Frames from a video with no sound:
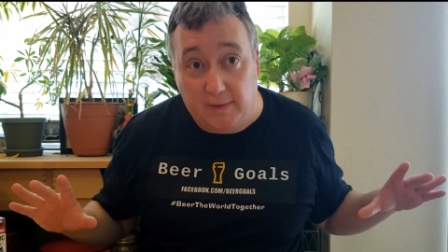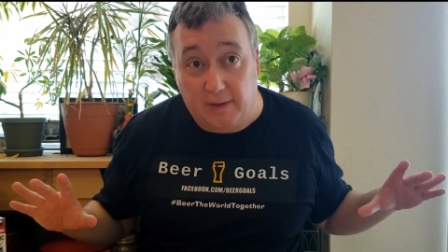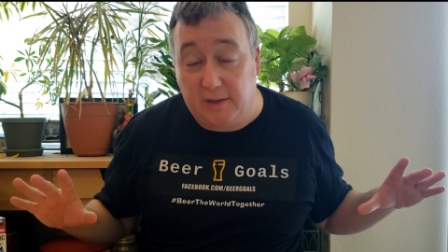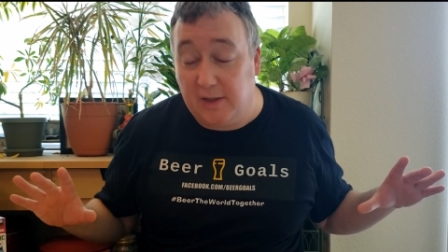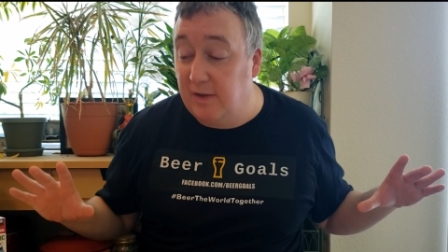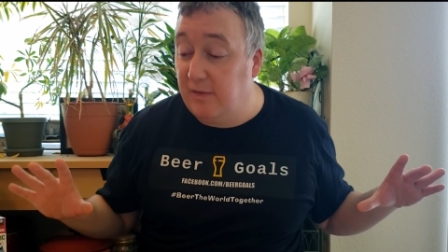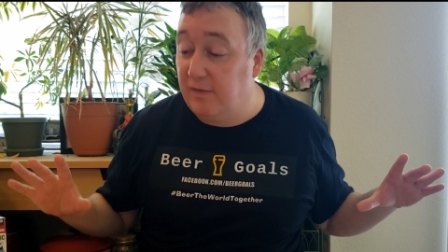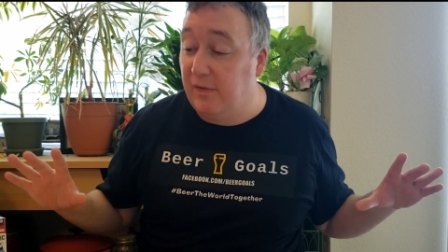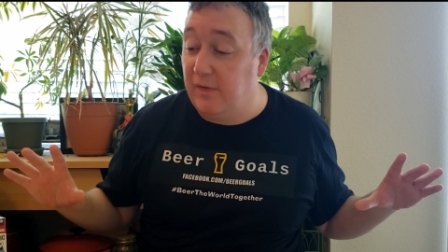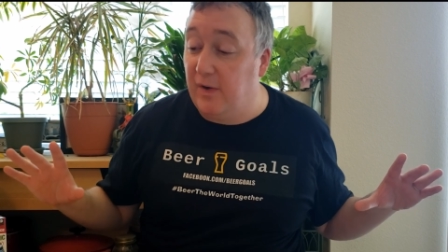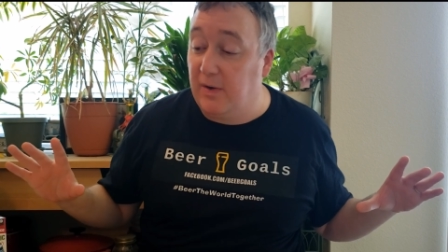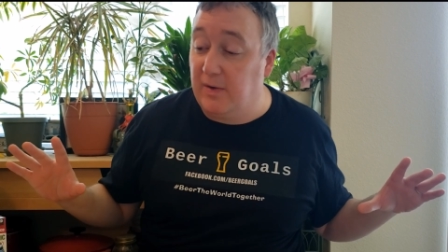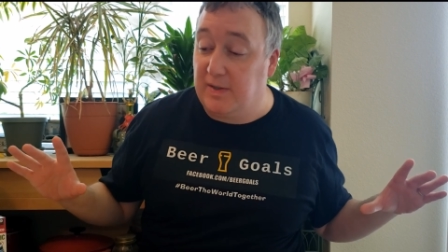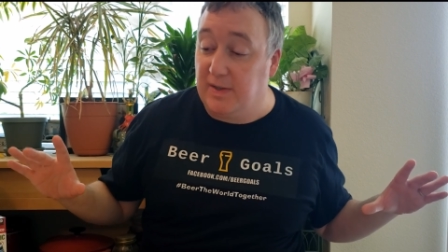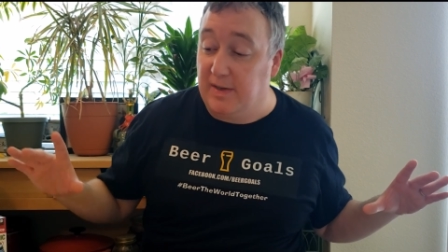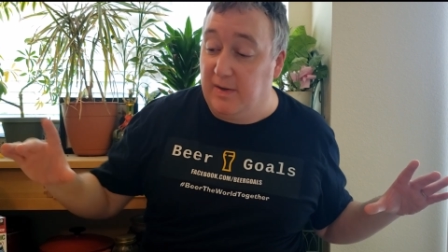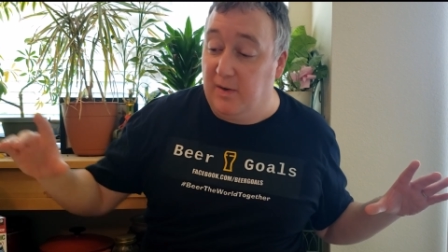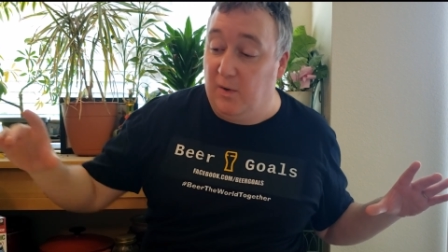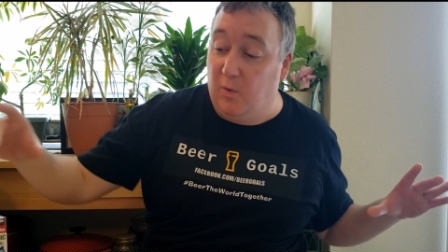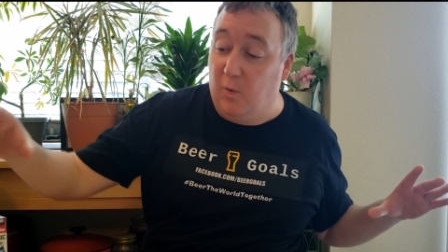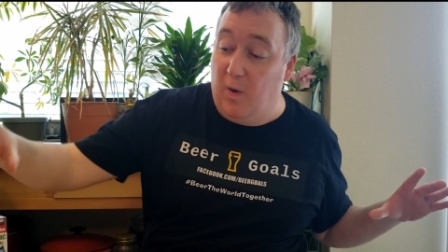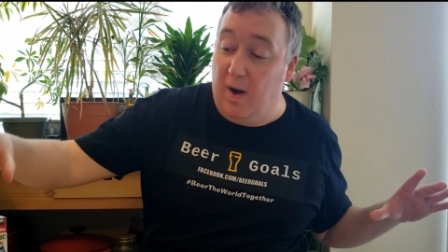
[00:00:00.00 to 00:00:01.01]
the good folks
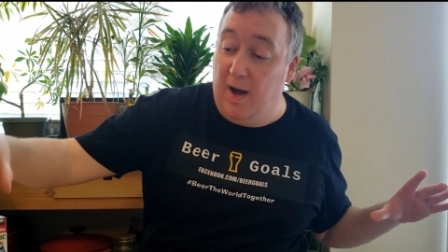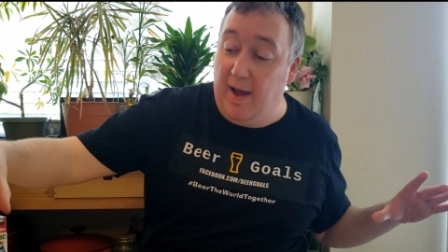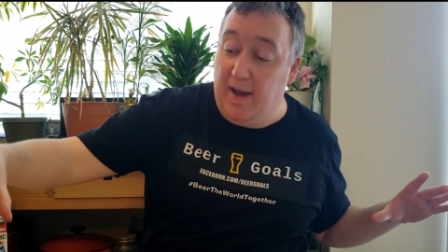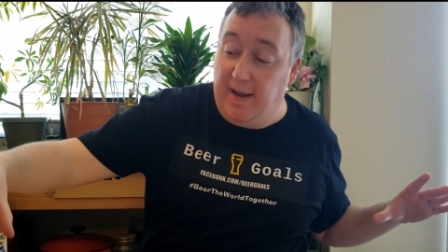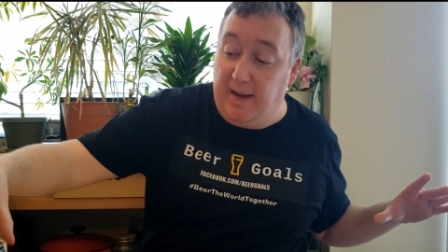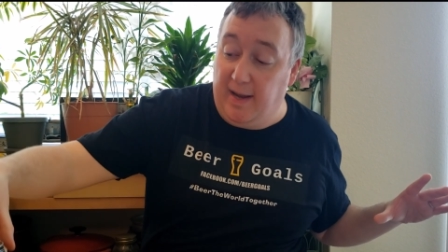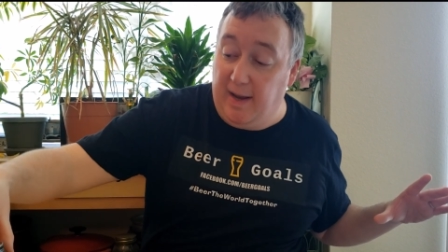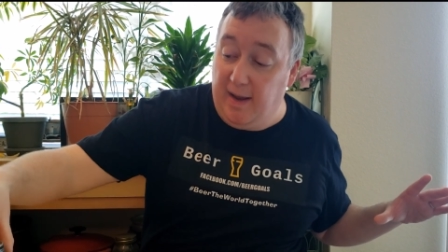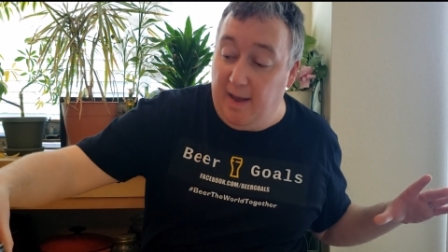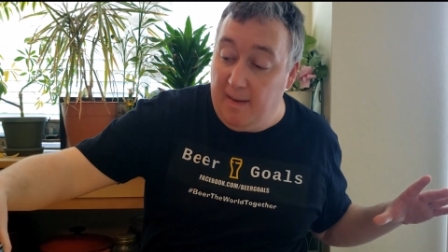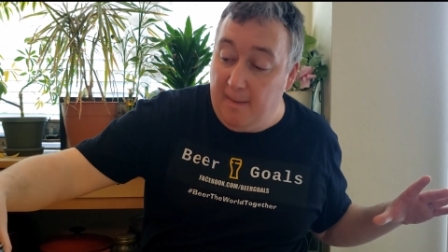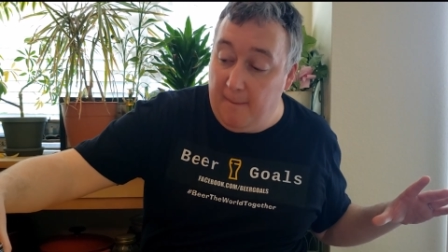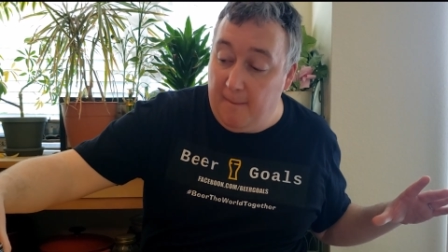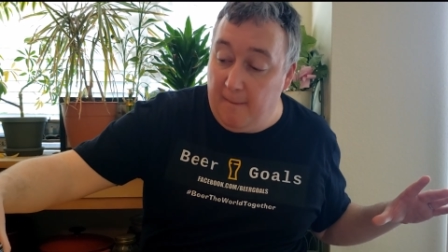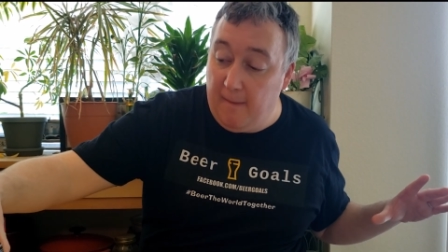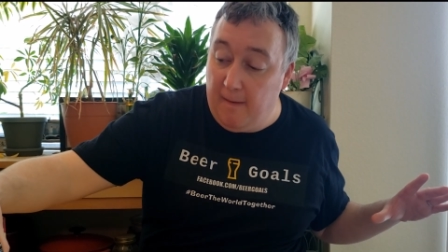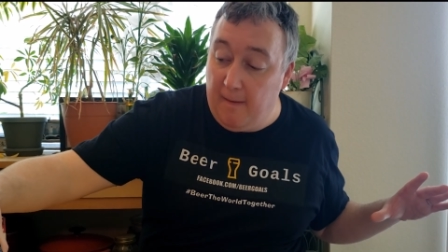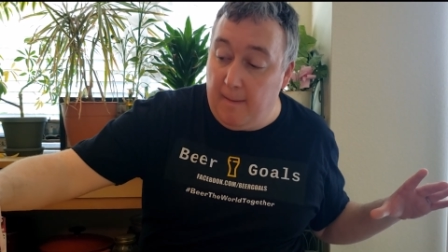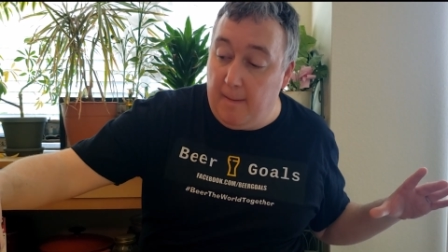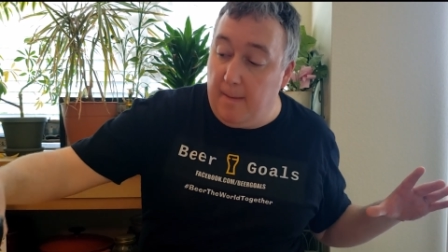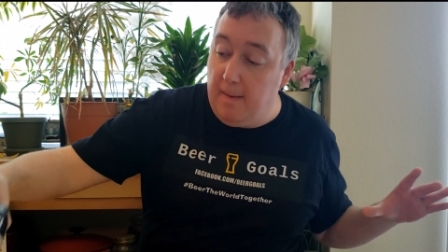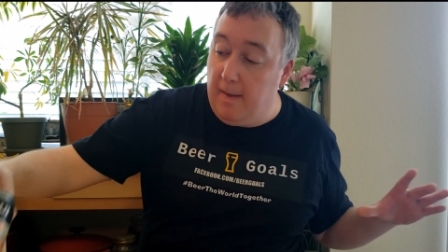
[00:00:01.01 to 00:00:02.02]
in Hawaii,
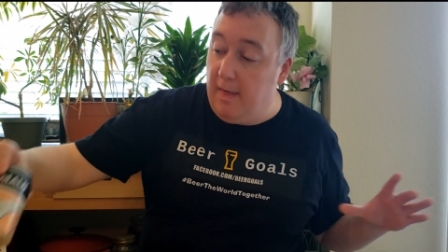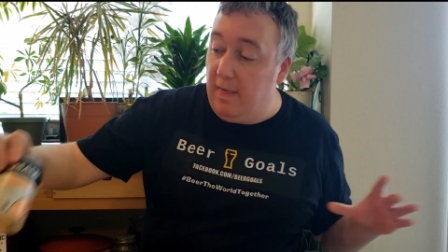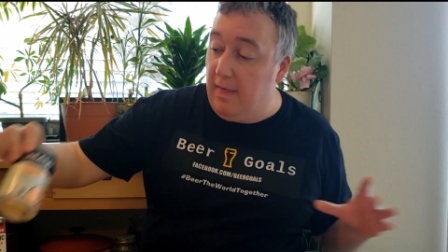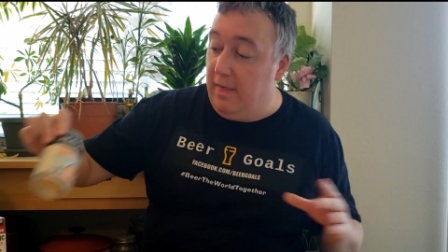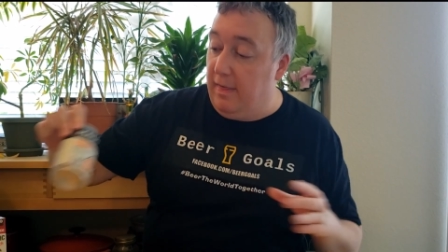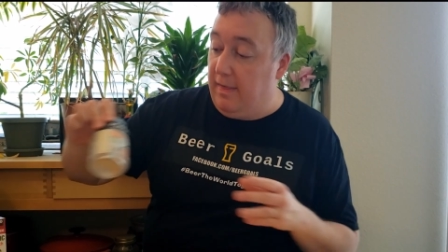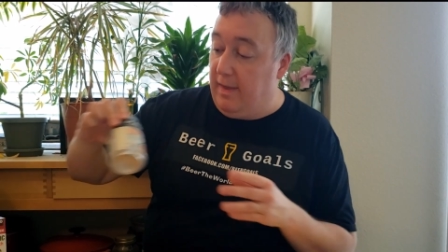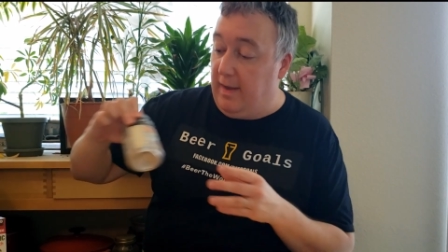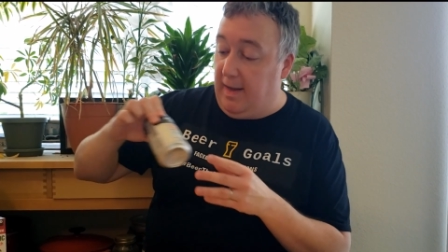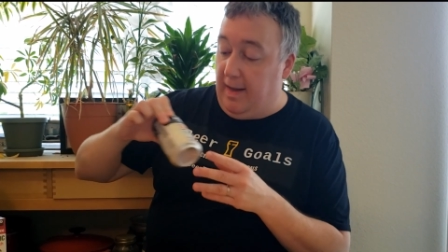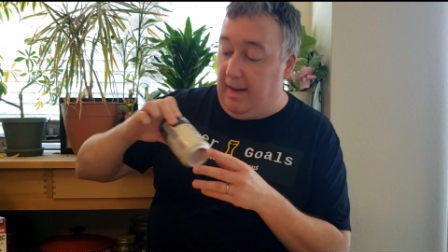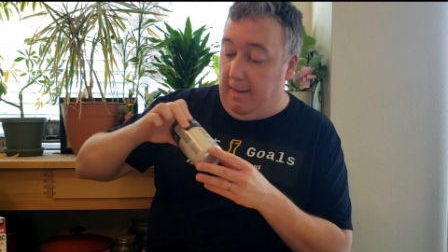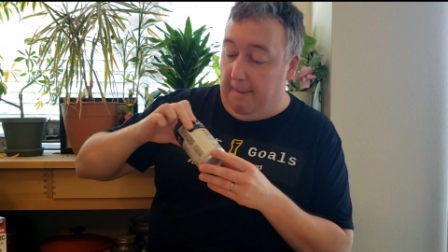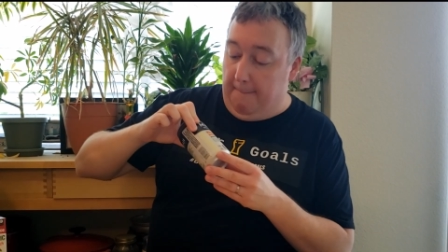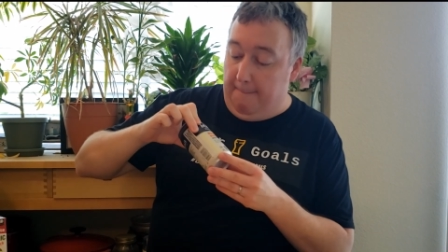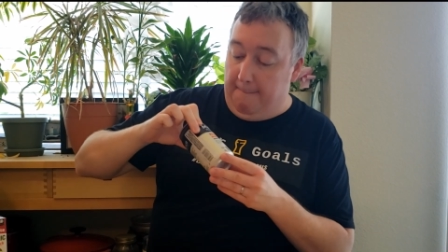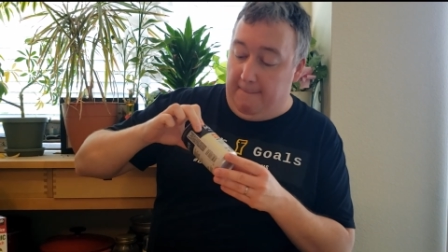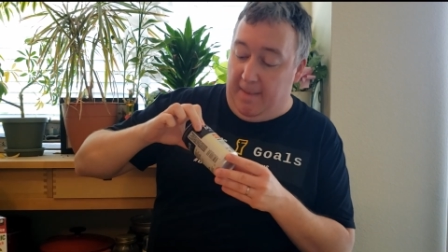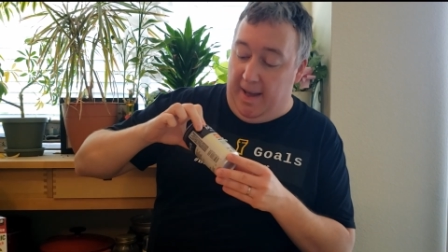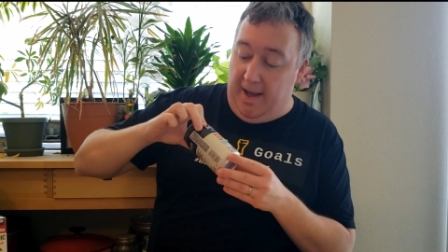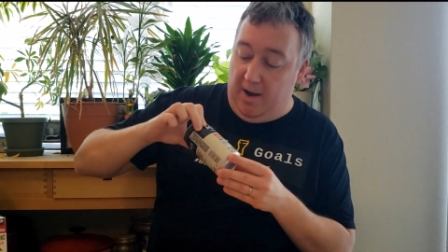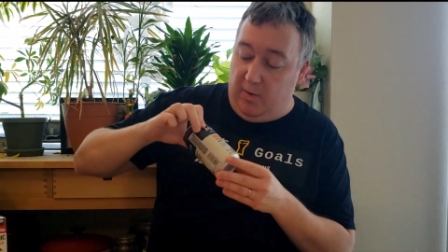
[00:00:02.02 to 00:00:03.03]
the
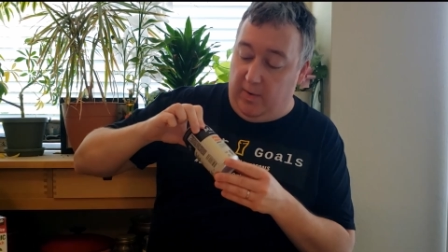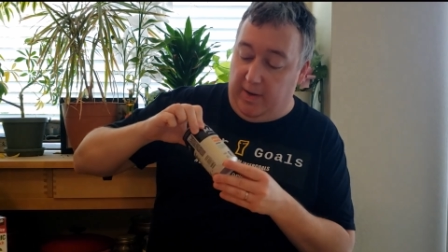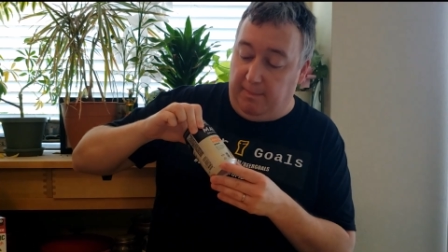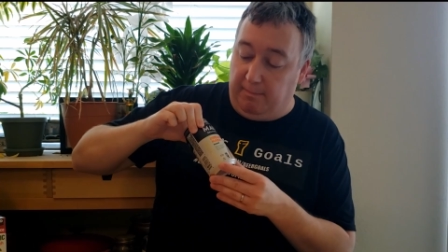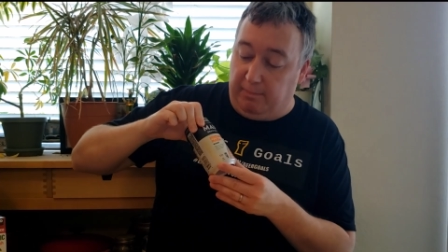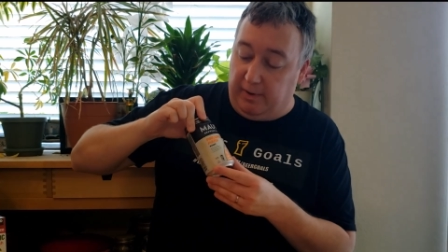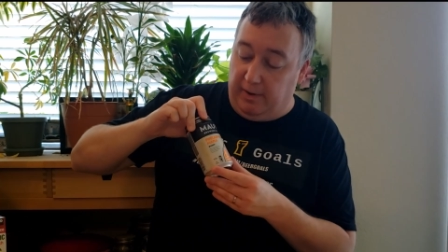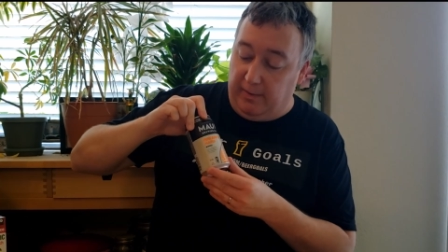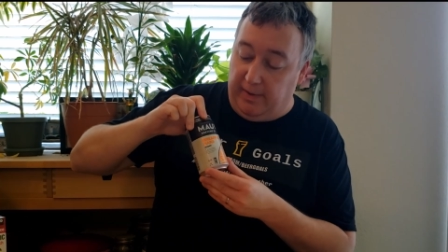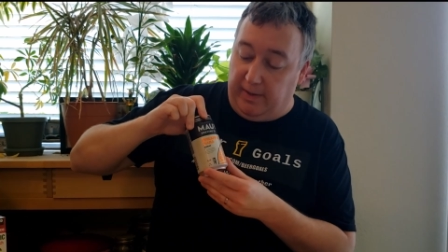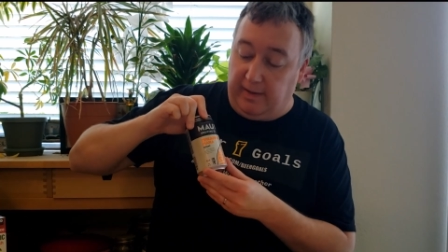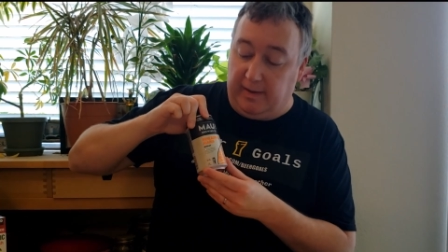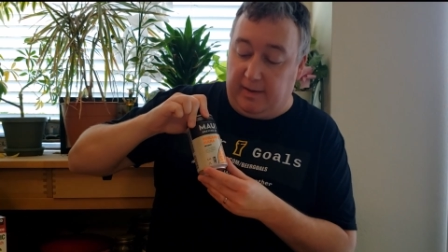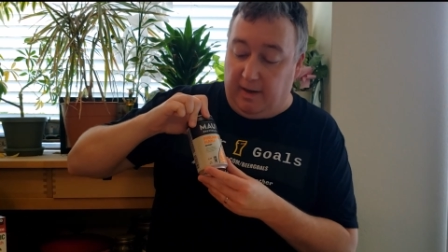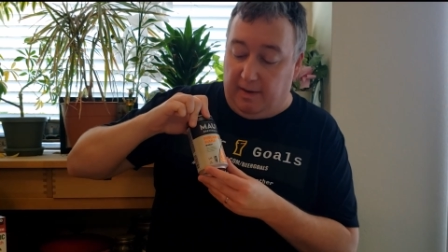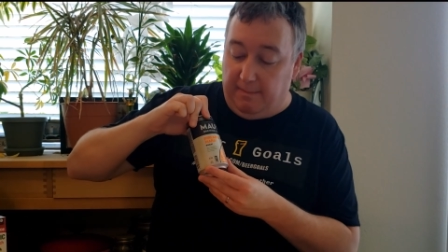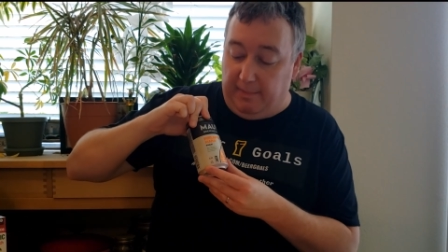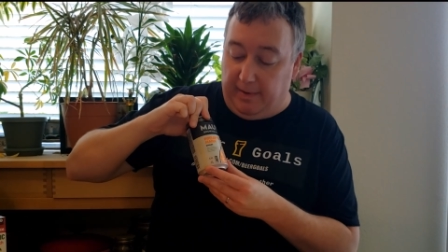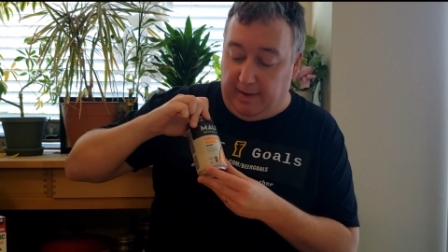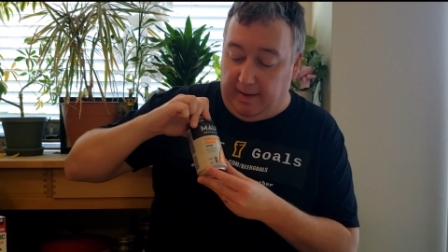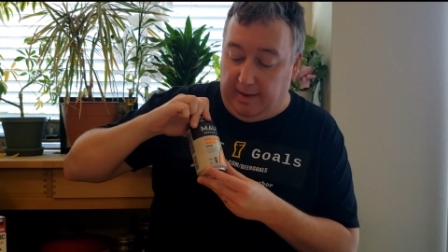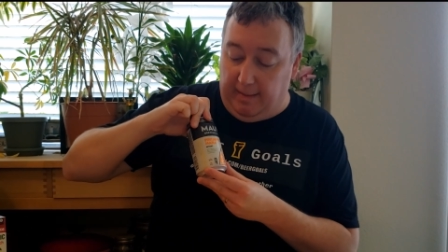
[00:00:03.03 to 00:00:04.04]
Maui Brewing
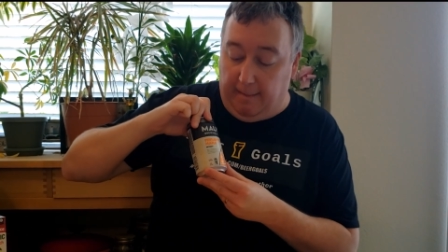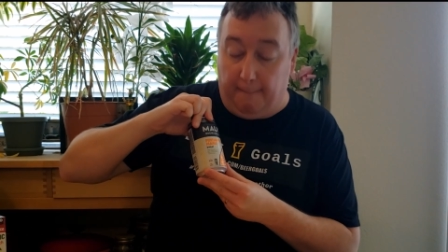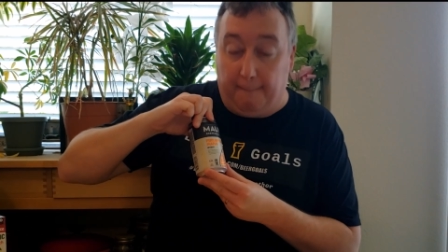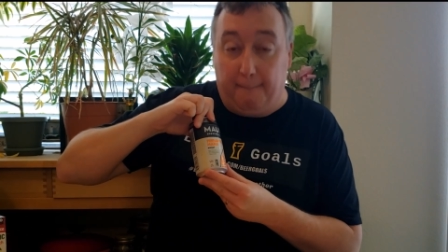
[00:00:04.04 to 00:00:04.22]
Company